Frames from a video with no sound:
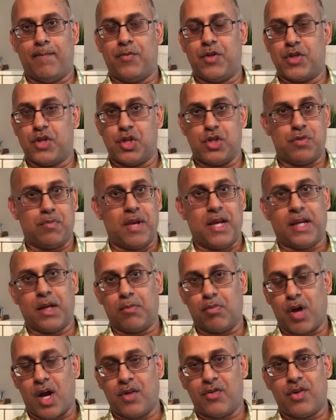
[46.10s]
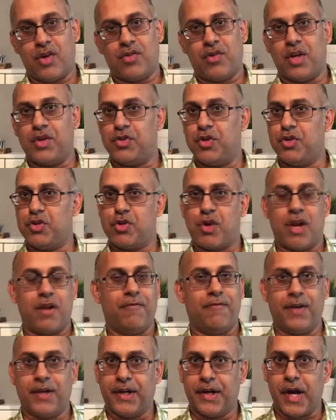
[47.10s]
decision-making process as you're trying
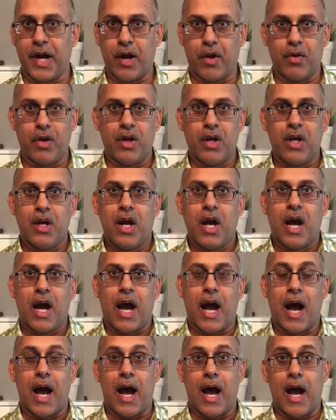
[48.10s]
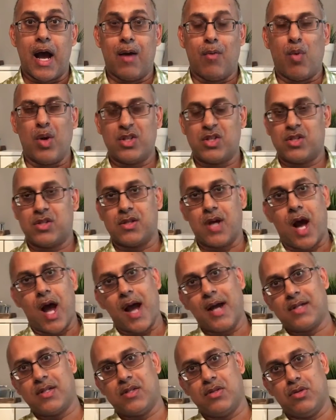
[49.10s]
to figure out what
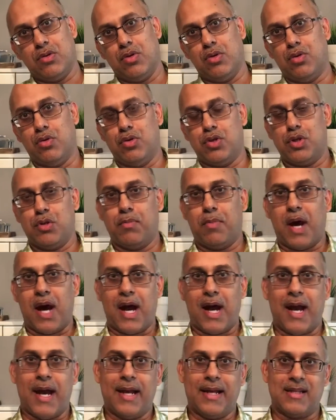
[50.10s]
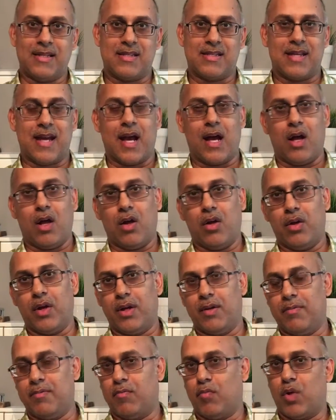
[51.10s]
stocks to buy and sell
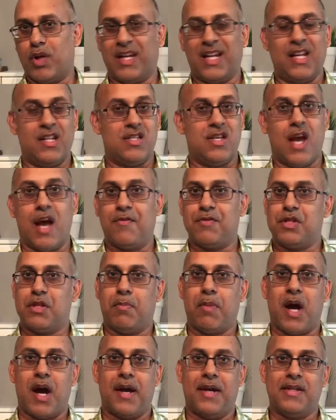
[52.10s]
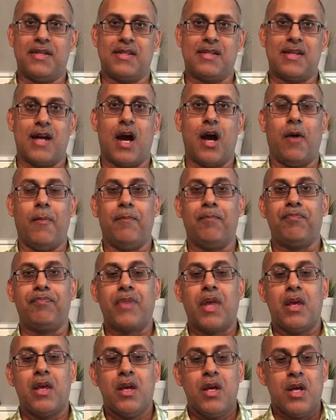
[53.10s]
and what ETFs to buy and sell.
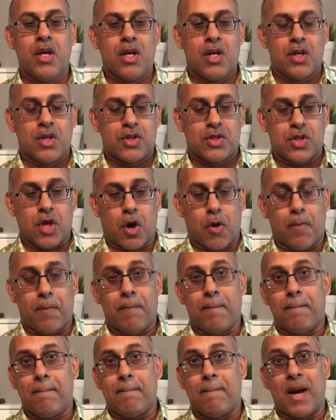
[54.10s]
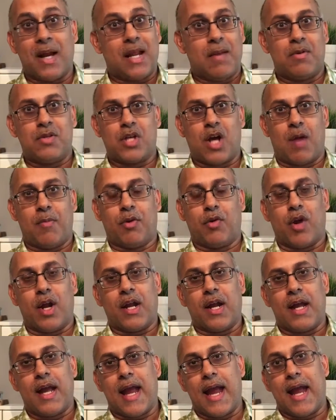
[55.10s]
So my name is Aman,
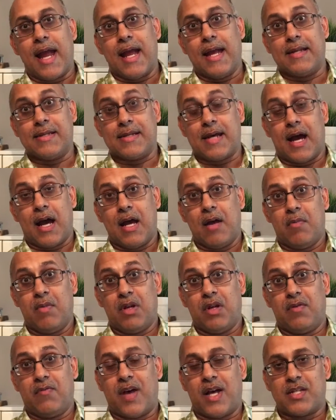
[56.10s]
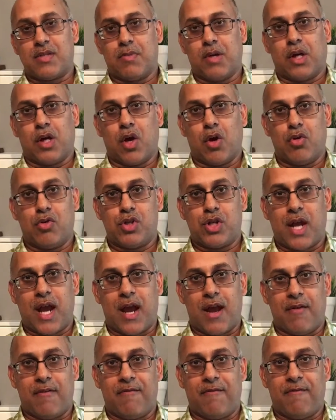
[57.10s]
and I'm an investment coach
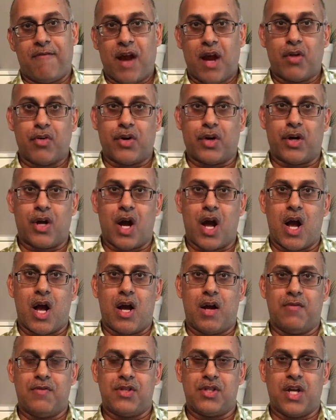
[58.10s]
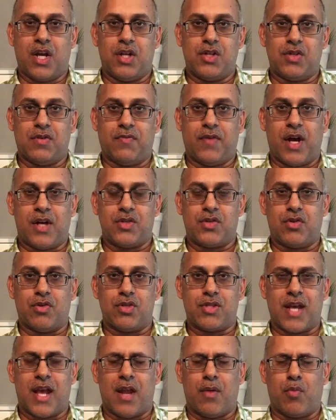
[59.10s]
and founder of Sage
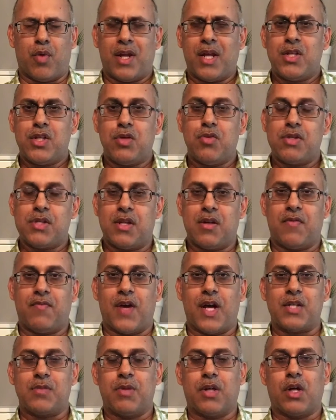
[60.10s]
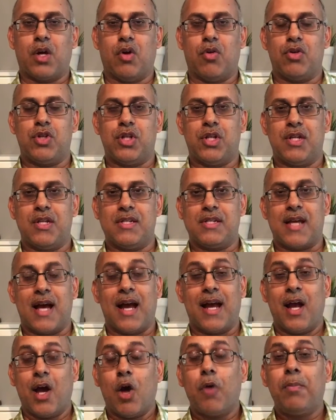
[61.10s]
Investors. And what I do as an investment coach is
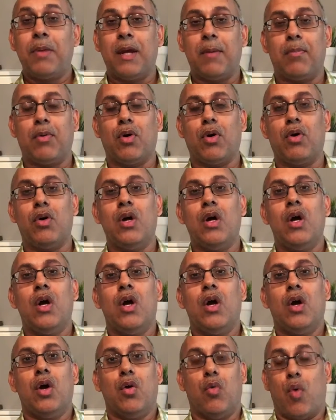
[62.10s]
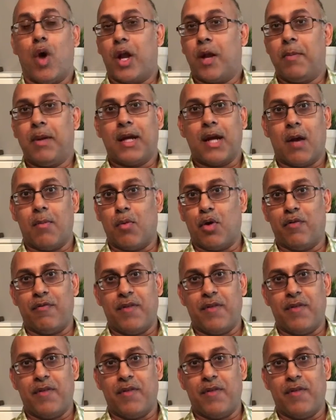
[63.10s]
I help people who want to become more